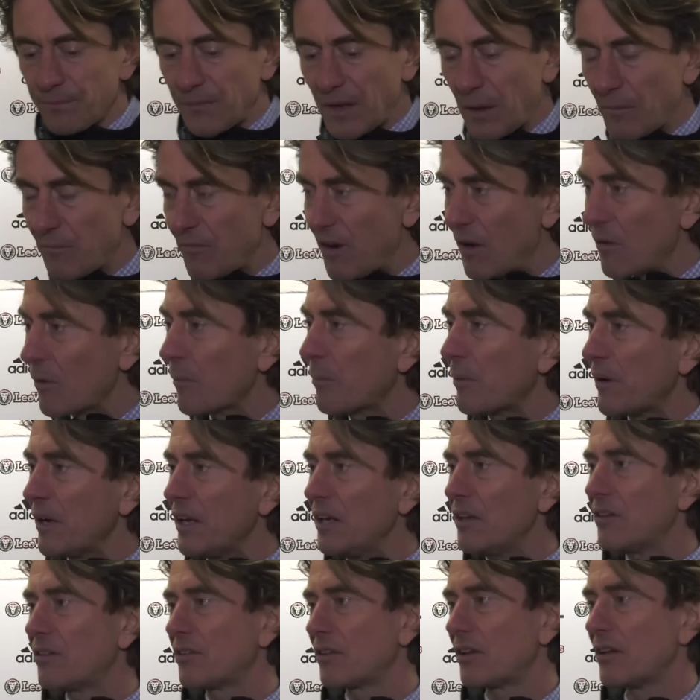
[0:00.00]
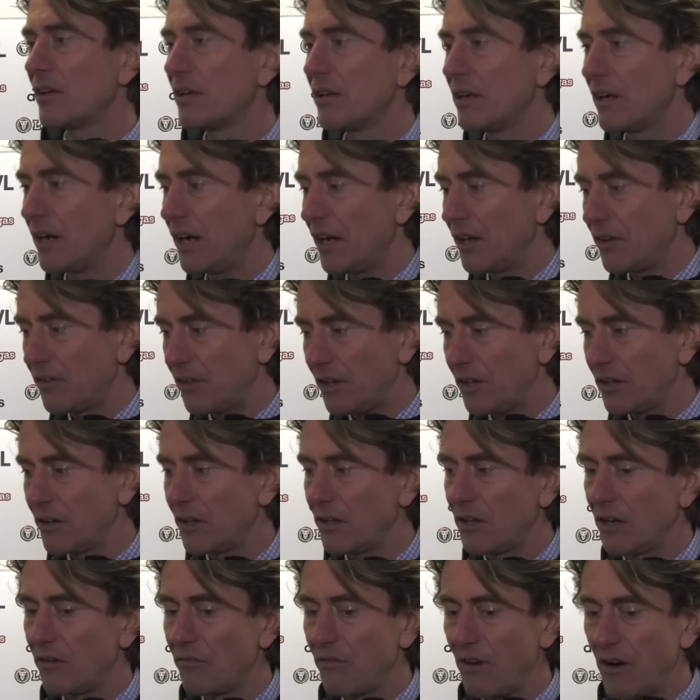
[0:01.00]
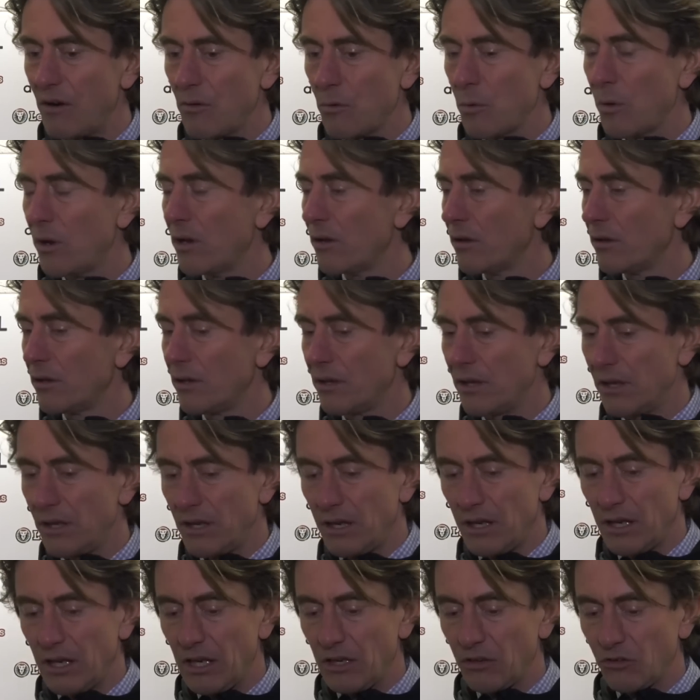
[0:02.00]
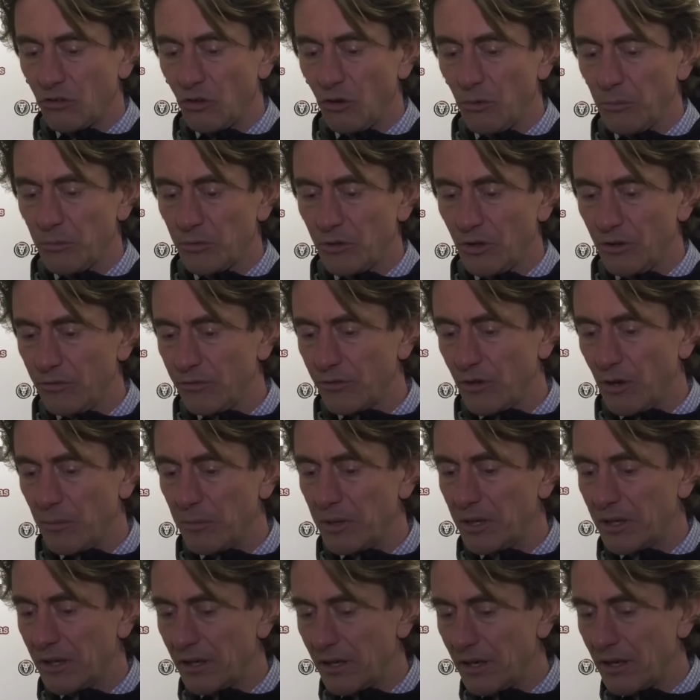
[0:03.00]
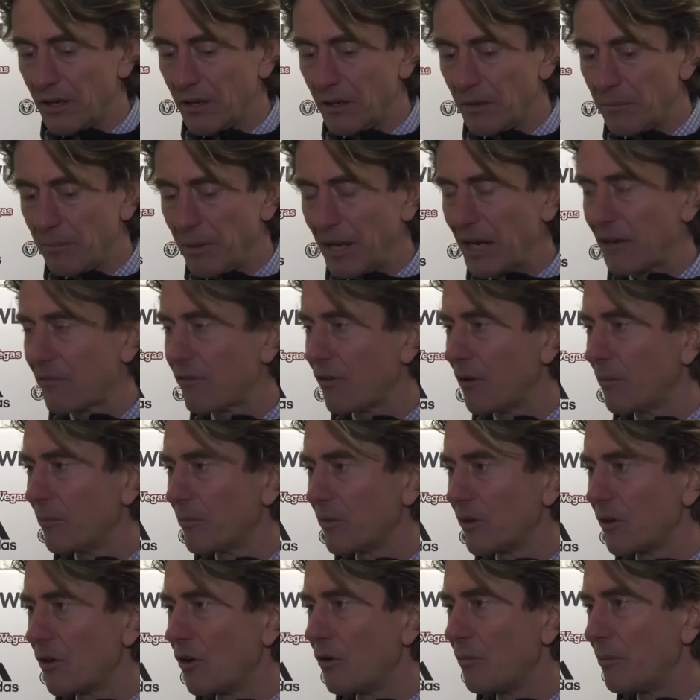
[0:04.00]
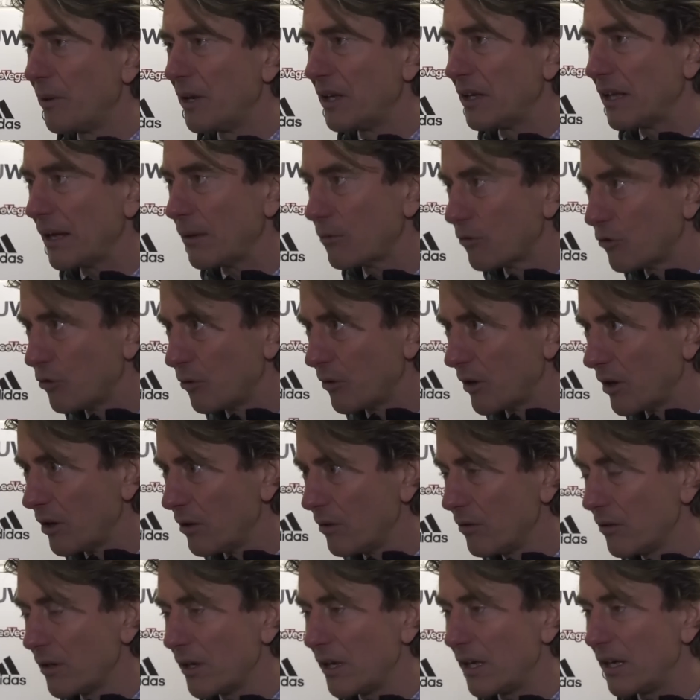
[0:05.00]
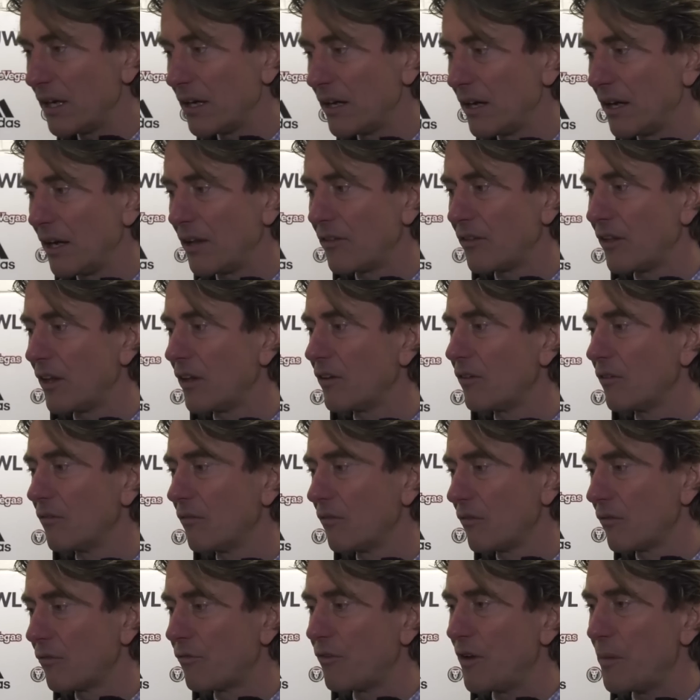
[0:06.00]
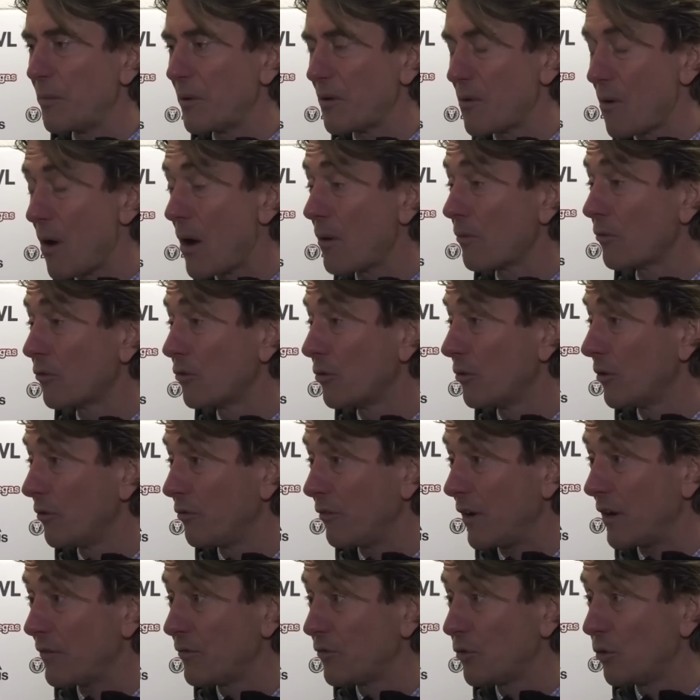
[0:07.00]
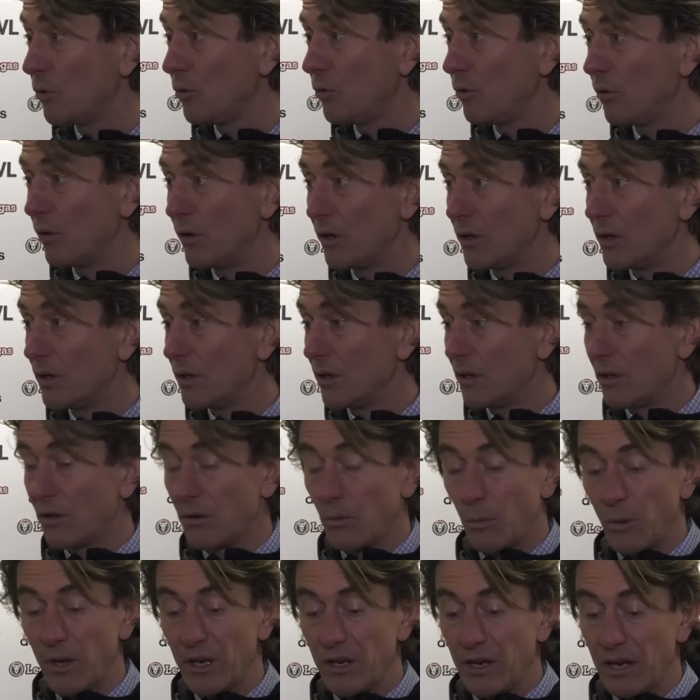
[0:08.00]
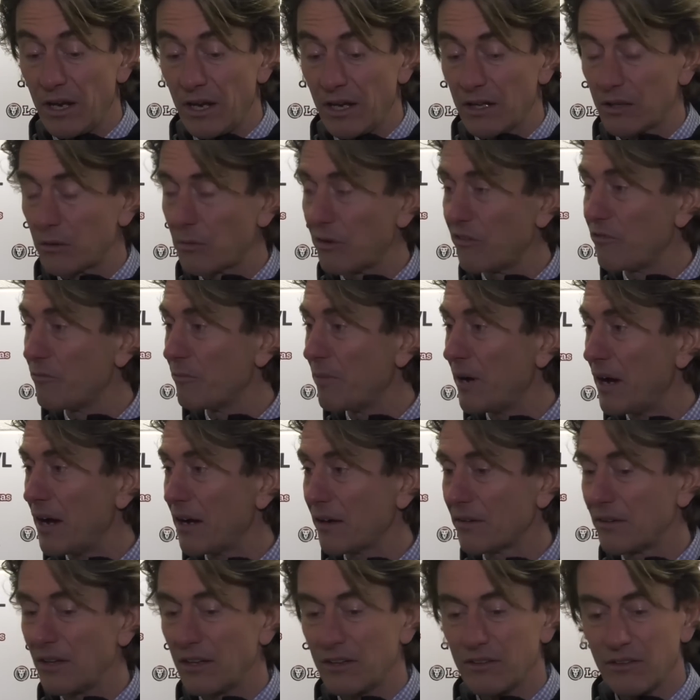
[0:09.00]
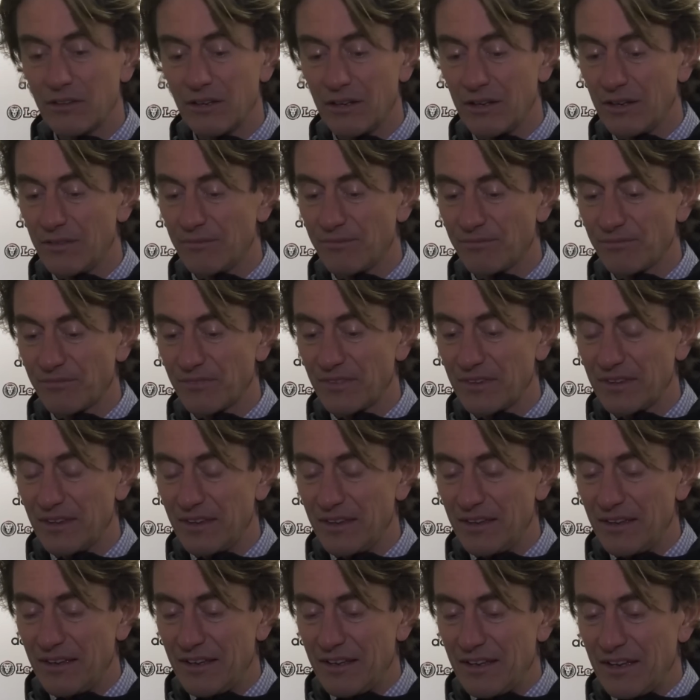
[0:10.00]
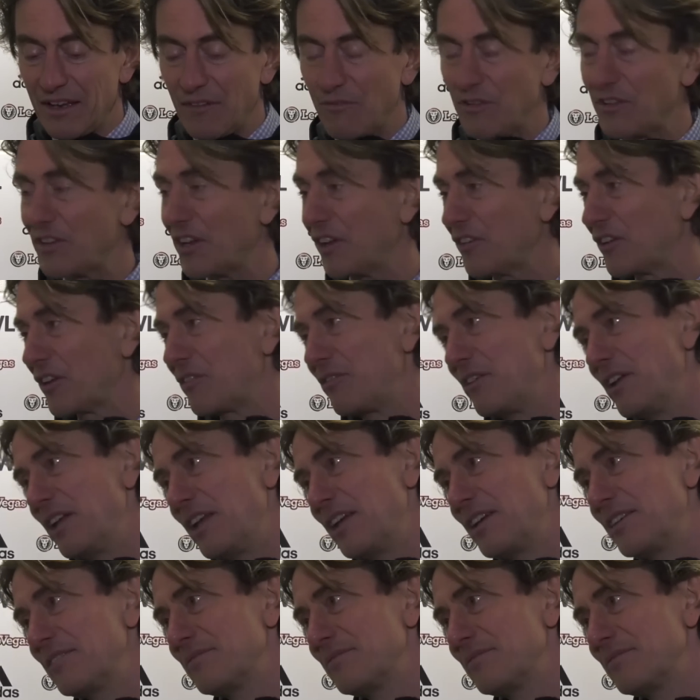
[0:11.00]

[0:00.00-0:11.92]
I'm very pleased. I think they did very well in terms of coming back from, you know, being down 2-0 and then flip it around to a 5-2 win here at Griffin Park. That's a fantastic feeling.